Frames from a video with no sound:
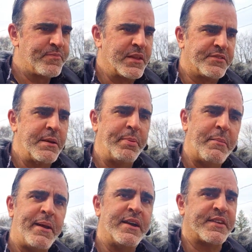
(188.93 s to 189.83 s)
simply
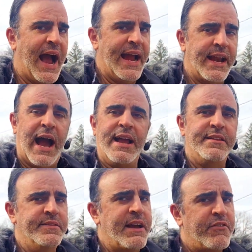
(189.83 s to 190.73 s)
because I
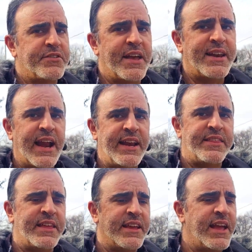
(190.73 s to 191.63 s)
never said
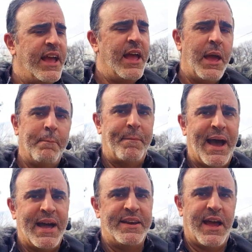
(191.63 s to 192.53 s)
anything
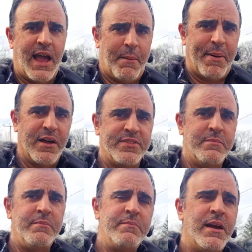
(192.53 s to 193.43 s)
bad about
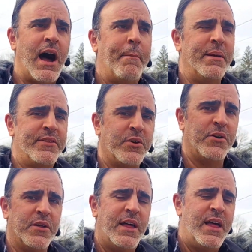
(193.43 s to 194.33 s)
them up until